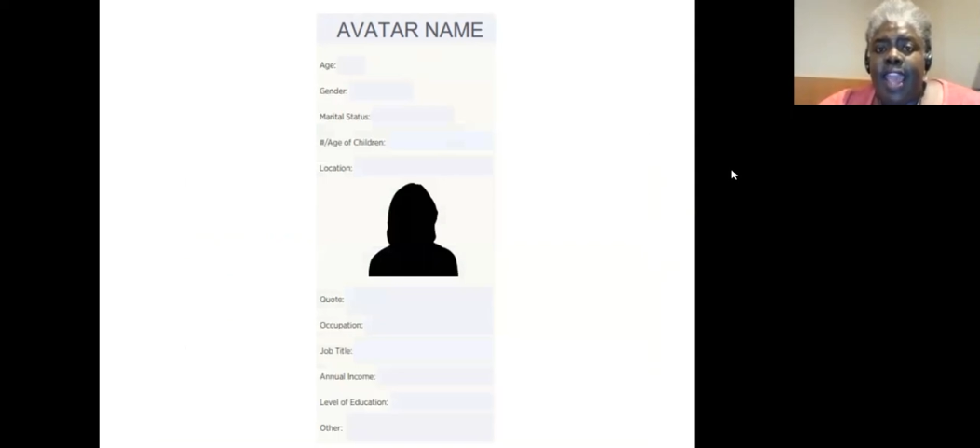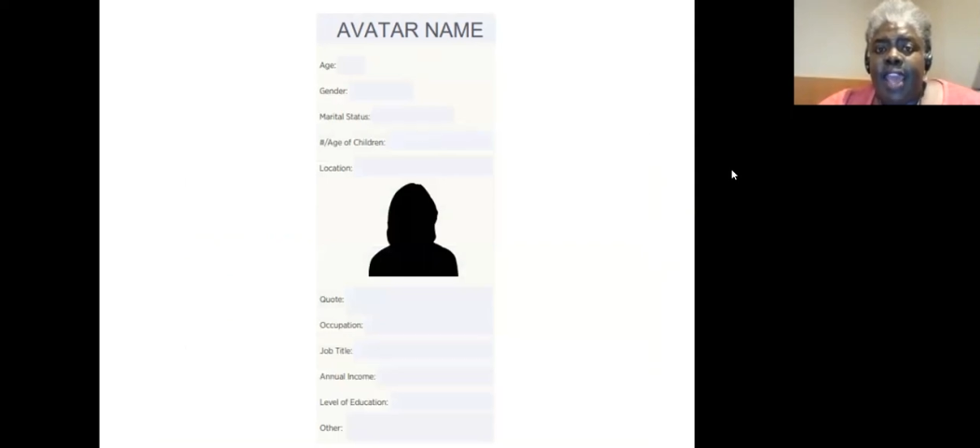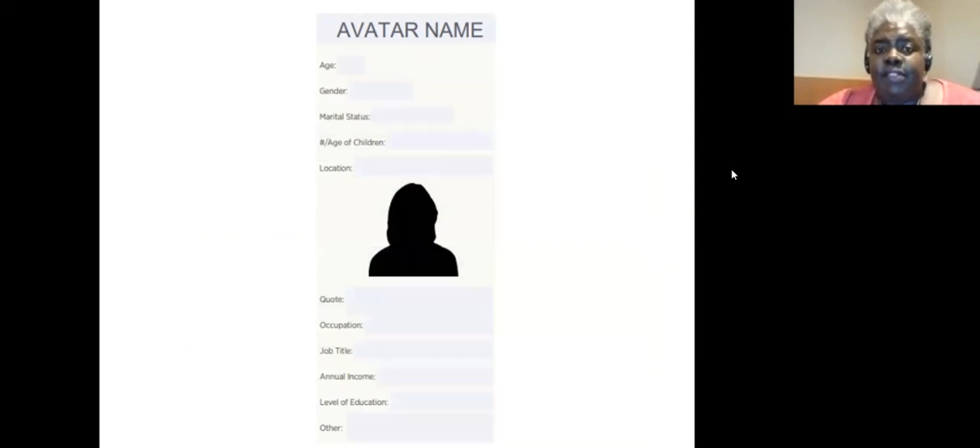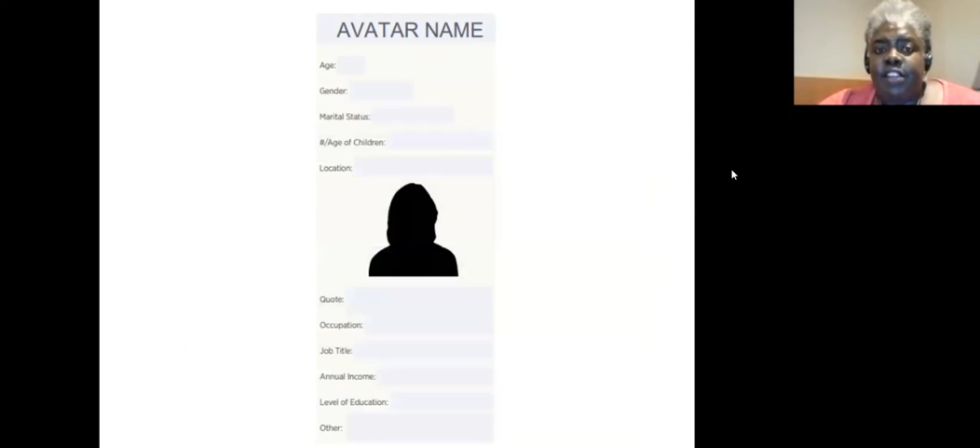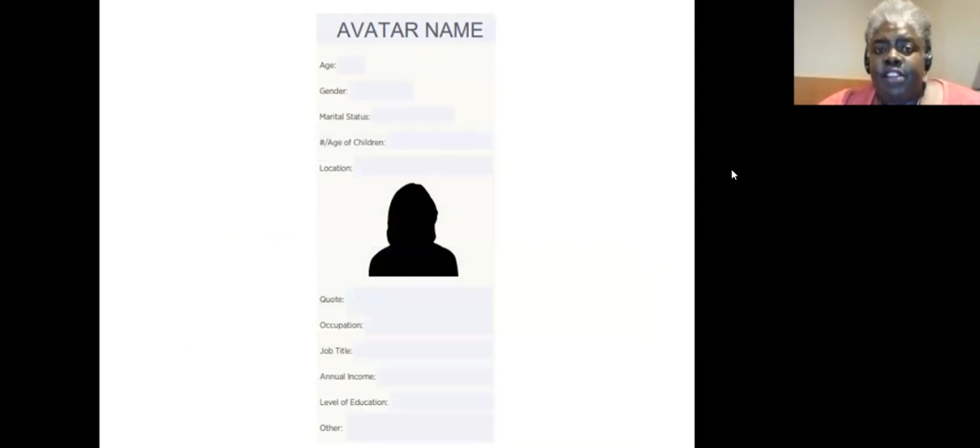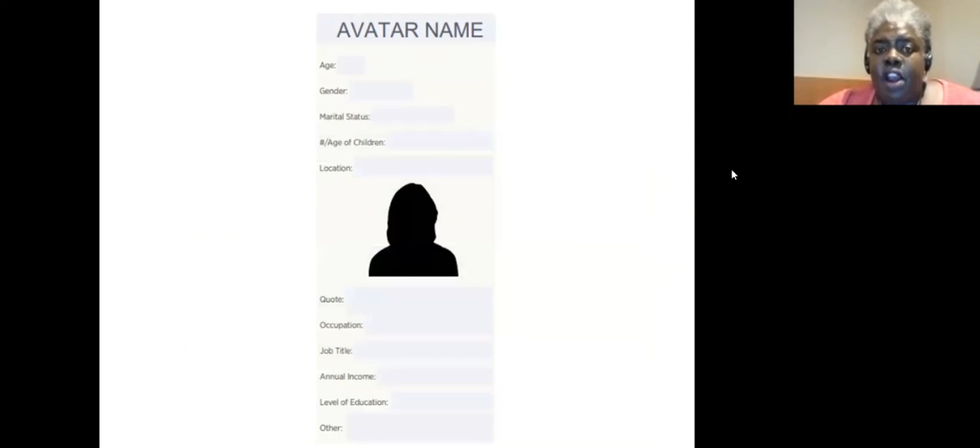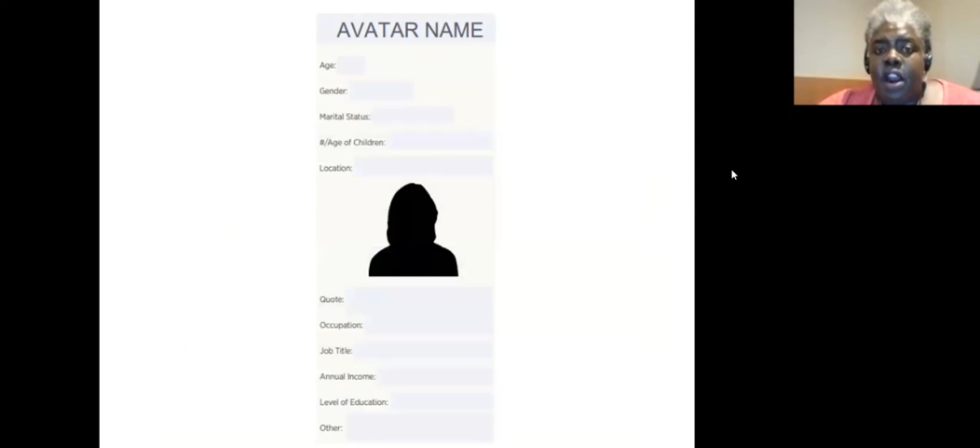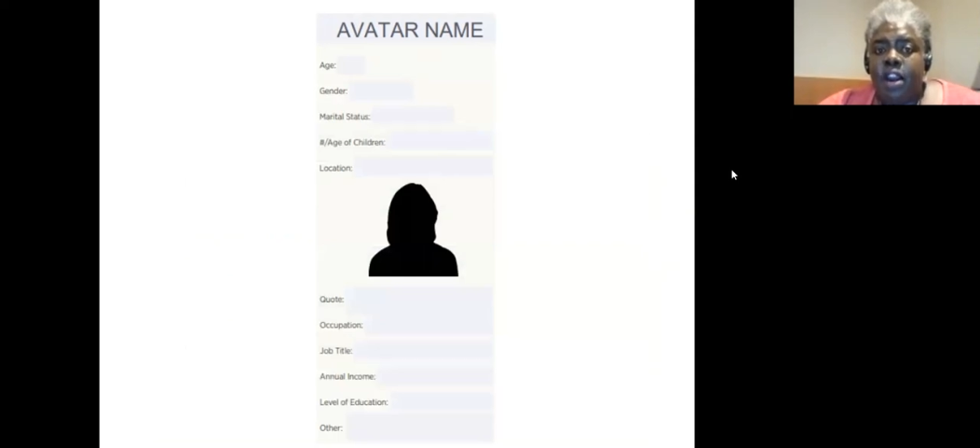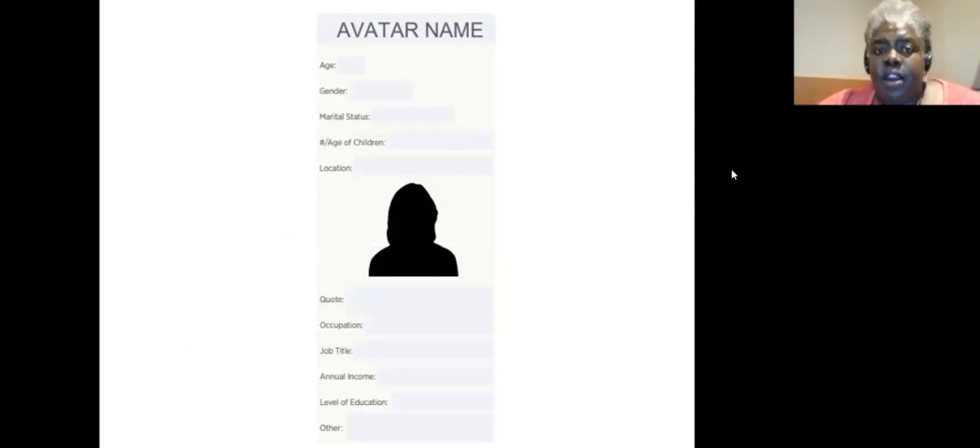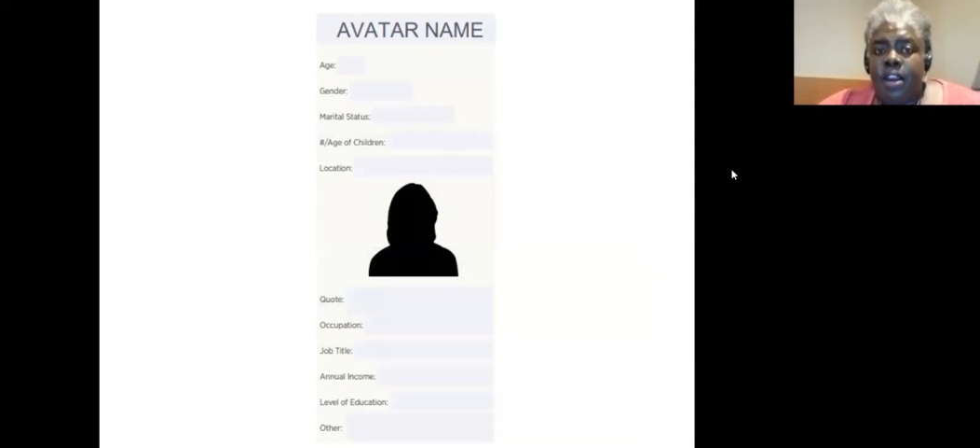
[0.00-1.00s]

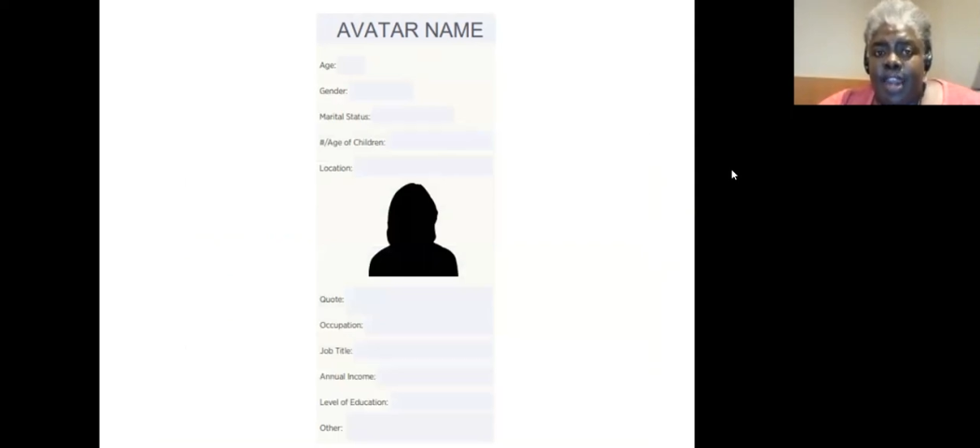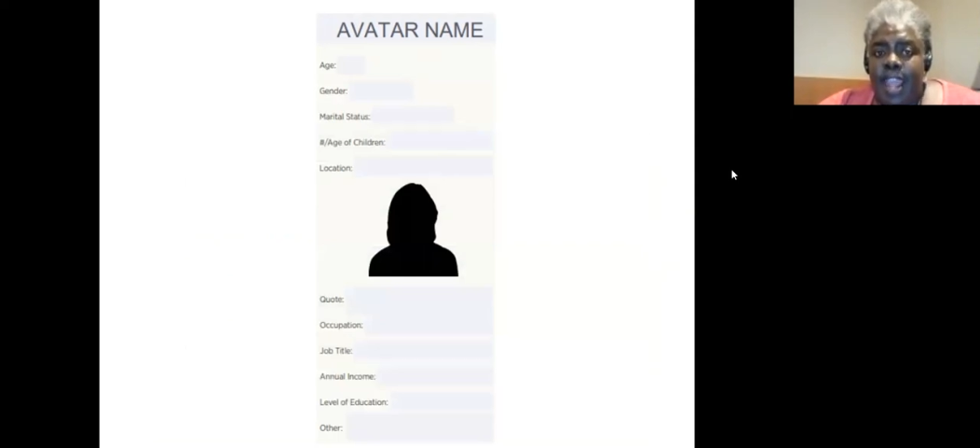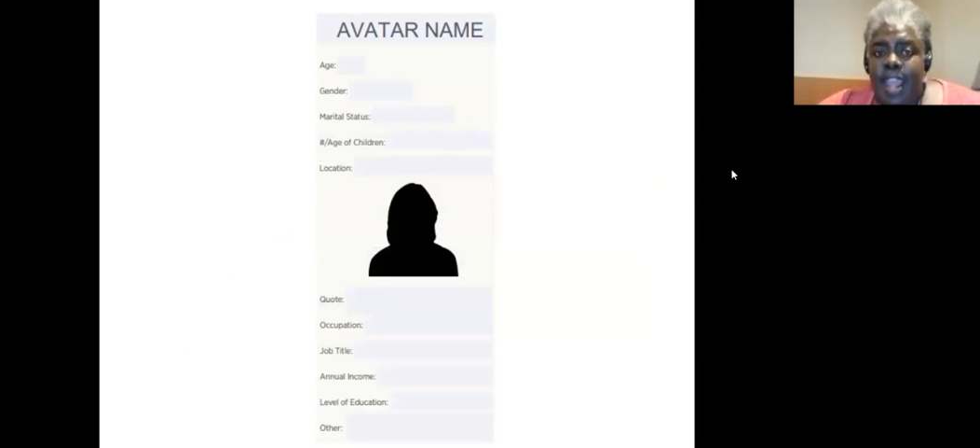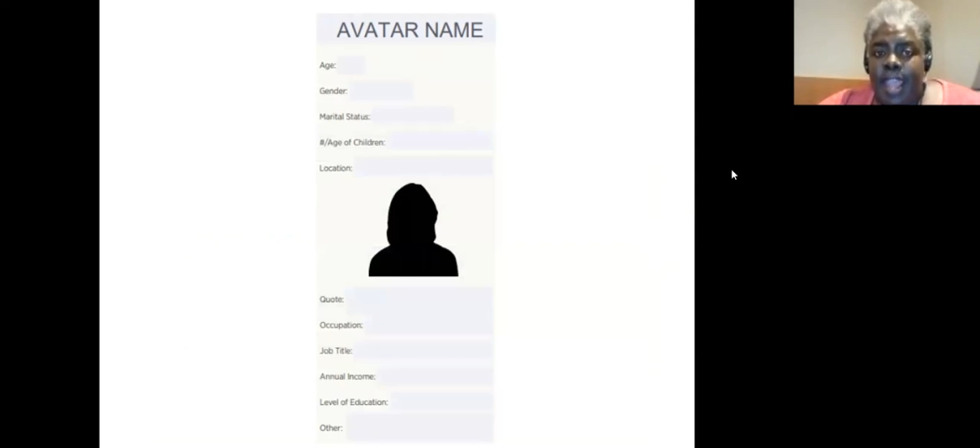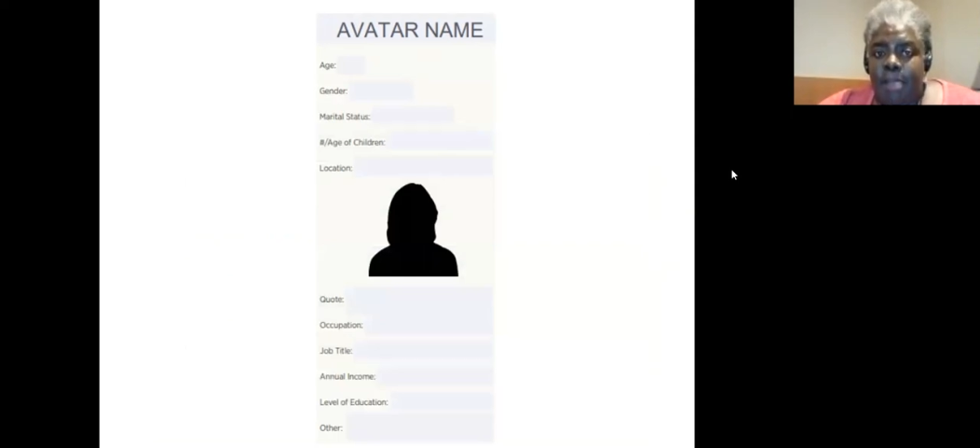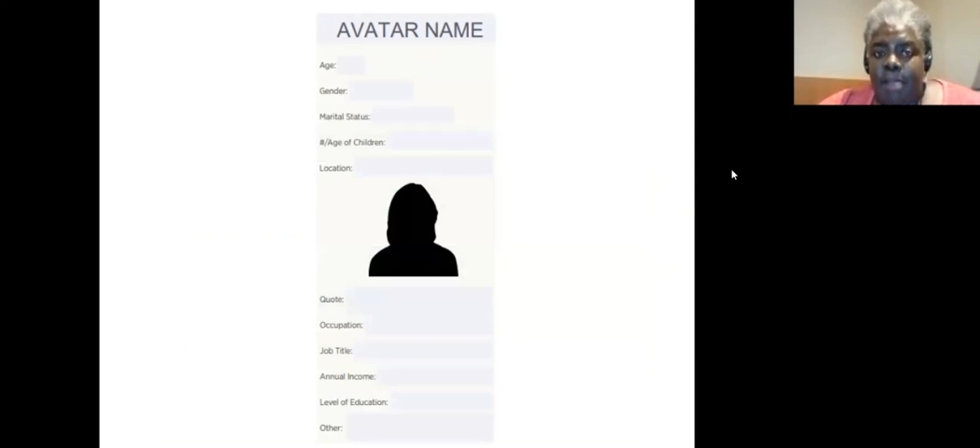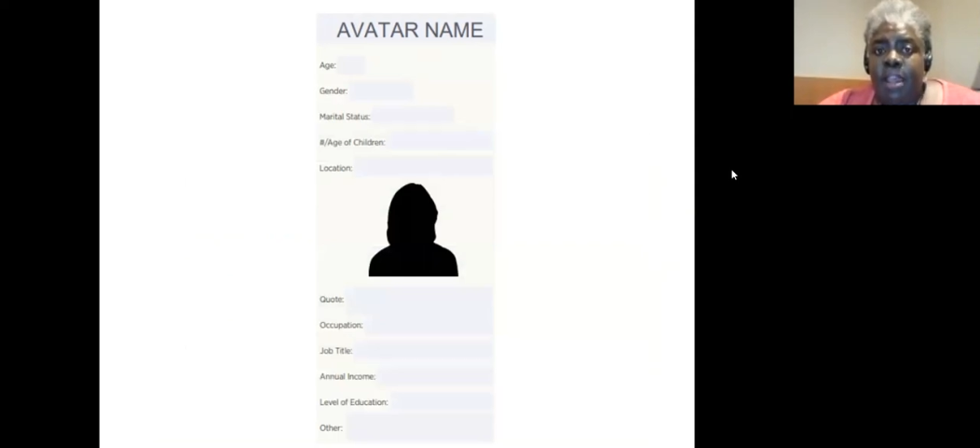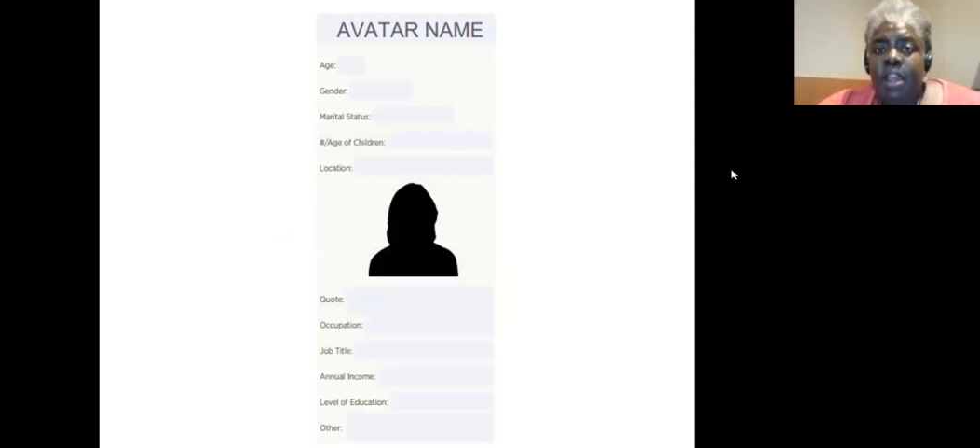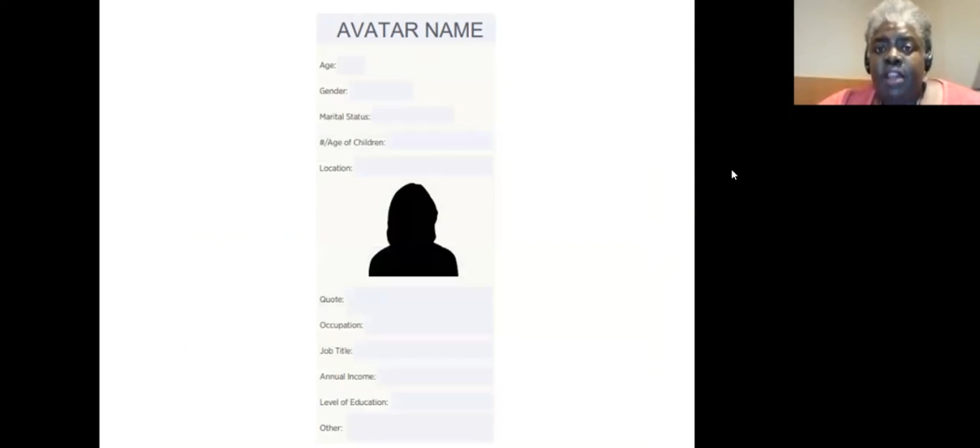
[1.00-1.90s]
avatar name.